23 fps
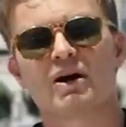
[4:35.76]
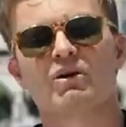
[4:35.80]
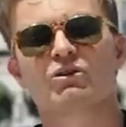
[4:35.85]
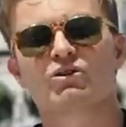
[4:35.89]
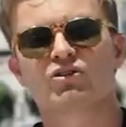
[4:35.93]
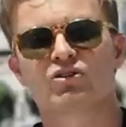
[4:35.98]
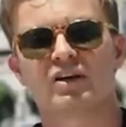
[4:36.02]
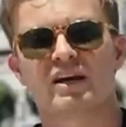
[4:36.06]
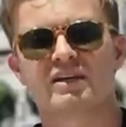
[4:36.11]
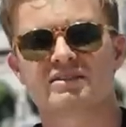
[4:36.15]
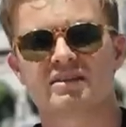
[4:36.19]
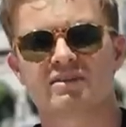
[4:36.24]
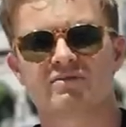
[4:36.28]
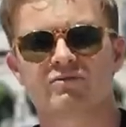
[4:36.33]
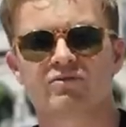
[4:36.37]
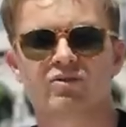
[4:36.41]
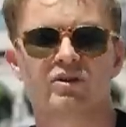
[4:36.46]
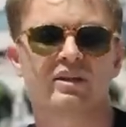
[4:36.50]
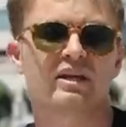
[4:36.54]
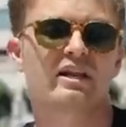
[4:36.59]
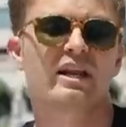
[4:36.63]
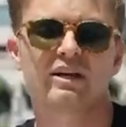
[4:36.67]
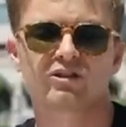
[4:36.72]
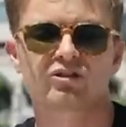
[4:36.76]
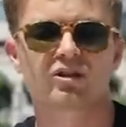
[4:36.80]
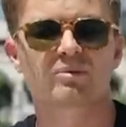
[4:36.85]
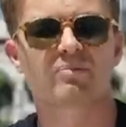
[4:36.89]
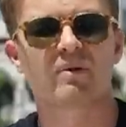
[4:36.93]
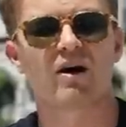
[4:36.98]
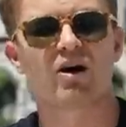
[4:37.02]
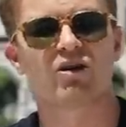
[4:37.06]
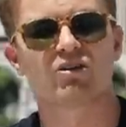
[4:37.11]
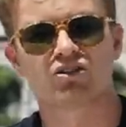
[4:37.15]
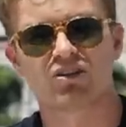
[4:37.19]
powertrains and fully
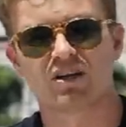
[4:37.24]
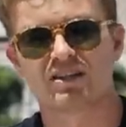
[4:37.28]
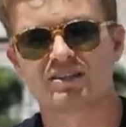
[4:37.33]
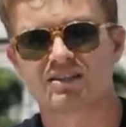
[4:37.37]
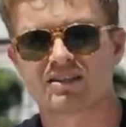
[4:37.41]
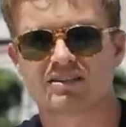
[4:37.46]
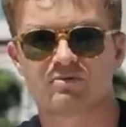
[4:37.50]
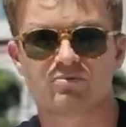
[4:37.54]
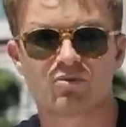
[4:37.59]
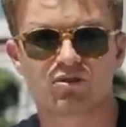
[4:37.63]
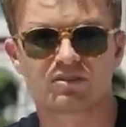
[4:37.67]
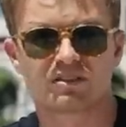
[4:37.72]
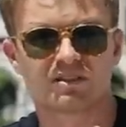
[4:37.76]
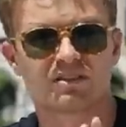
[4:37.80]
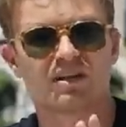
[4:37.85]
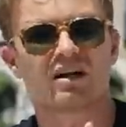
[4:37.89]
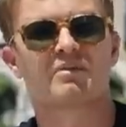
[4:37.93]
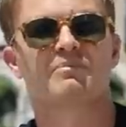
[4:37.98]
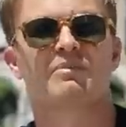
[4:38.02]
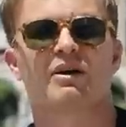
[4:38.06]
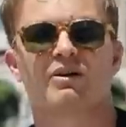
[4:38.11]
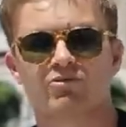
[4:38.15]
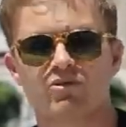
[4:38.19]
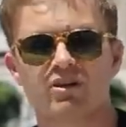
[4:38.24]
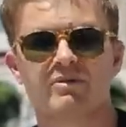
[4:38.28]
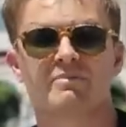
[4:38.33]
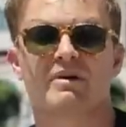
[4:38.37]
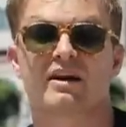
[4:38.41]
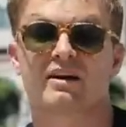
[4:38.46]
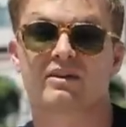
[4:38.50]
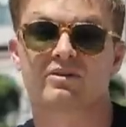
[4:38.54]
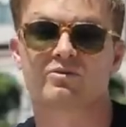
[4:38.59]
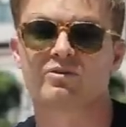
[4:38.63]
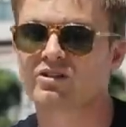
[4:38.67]
electric powertrains, it's mostly done by
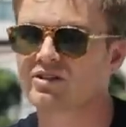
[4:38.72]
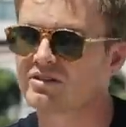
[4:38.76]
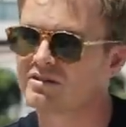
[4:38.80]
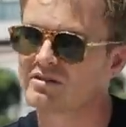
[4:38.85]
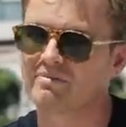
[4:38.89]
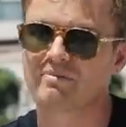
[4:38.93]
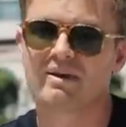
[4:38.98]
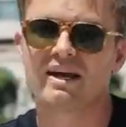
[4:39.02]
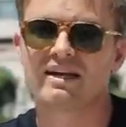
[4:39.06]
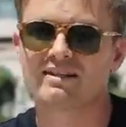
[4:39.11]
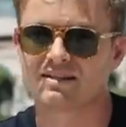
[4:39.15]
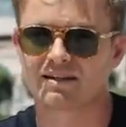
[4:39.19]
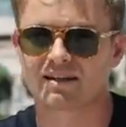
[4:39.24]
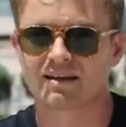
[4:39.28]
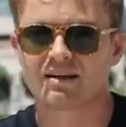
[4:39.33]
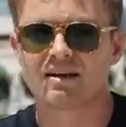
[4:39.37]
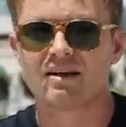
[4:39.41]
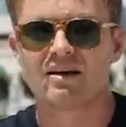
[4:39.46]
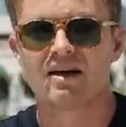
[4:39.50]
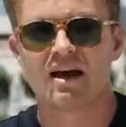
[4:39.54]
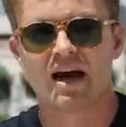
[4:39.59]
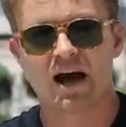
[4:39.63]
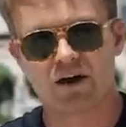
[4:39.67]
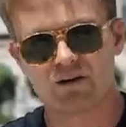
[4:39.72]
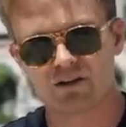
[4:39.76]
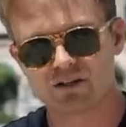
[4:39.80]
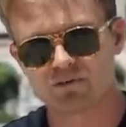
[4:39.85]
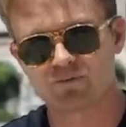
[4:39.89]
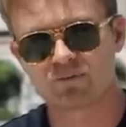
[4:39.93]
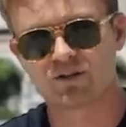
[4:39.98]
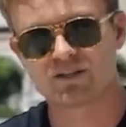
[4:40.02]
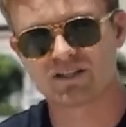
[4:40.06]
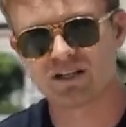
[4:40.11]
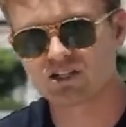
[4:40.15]
Rimac, which is amazing how
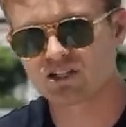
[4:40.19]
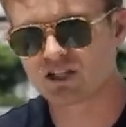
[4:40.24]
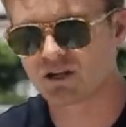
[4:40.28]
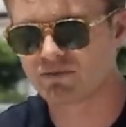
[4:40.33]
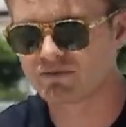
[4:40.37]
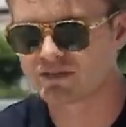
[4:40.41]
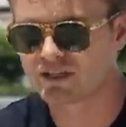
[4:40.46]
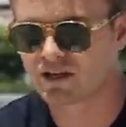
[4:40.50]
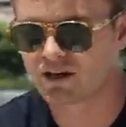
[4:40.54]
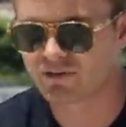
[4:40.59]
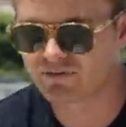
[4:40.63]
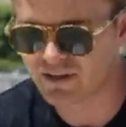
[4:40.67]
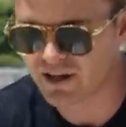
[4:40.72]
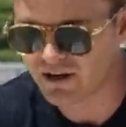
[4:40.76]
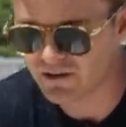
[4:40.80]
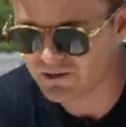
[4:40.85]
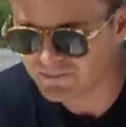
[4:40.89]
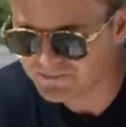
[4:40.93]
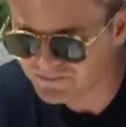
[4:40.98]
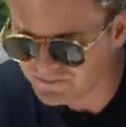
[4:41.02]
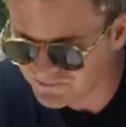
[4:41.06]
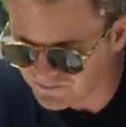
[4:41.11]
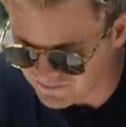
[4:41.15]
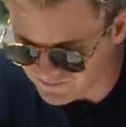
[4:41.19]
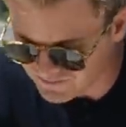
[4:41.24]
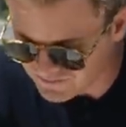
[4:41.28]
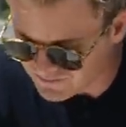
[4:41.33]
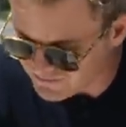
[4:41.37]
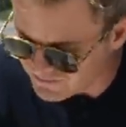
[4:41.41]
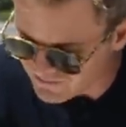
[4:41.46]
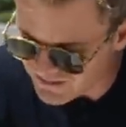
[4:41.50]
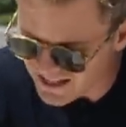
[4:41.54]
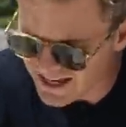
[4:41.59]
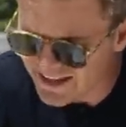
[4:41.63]
he's positioned himself there.
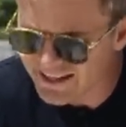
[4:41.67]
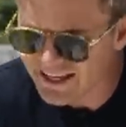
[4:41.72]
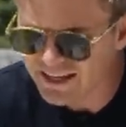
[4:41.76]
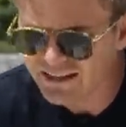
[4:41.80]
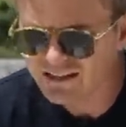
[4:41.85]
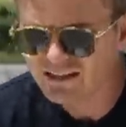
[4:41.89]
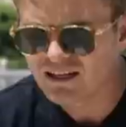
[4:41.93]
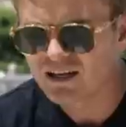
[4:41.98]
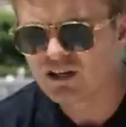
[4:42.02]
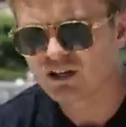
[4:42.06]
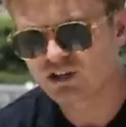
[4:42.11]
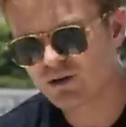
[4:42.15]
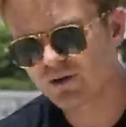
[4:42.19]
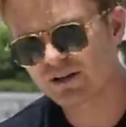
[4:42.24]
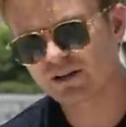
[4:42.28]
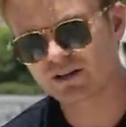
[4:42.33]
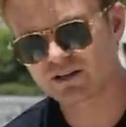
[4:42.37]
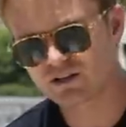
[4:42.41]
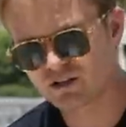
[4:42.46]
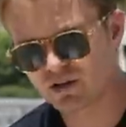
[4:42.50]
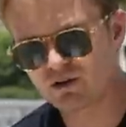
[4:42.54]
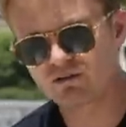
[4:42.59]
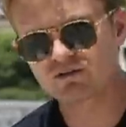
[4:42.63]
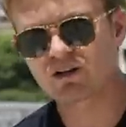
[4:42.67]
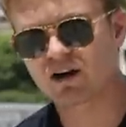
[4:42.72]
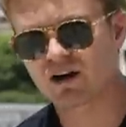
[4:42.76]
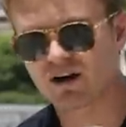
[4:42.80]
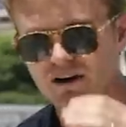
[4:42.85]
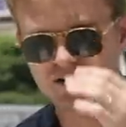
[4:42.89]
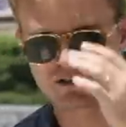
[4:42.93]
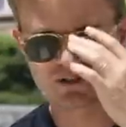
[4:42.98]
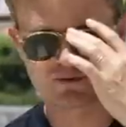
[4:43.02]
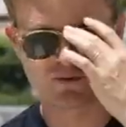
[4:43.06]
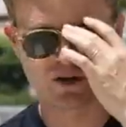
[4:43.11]
And then doing his own
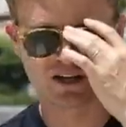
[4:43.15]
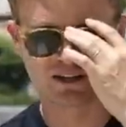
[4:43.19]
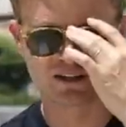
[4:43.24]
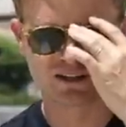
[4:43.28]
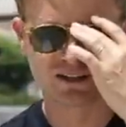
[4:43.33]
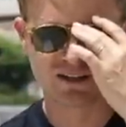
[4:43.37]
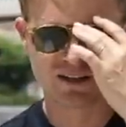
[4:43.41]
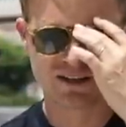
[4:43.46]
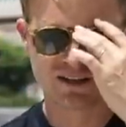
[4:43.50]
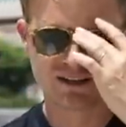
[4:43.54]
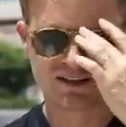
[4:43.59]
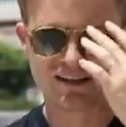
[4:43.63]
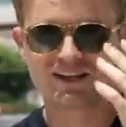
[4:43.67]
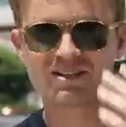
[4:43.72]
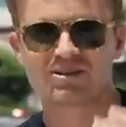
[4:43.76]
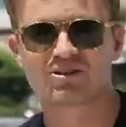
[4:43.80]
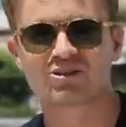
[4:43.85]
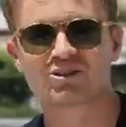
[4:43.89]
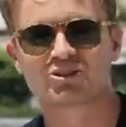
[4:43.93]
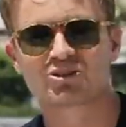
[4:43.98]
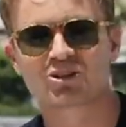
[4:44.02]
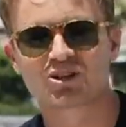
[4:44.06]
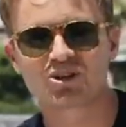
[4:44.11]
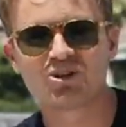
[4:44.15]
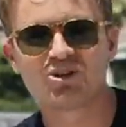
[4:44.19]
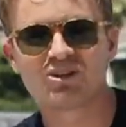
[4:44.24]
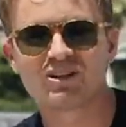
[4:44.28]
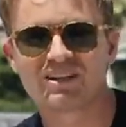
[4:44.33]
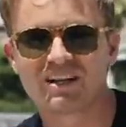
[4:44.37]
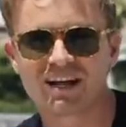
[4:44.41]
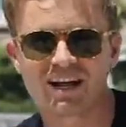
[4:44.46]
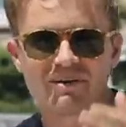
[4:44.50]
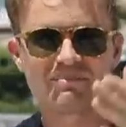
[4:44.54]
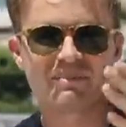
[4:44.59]
car as well is ultra
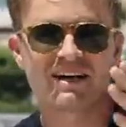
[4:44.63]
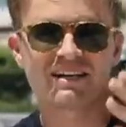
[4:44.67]
cool. And I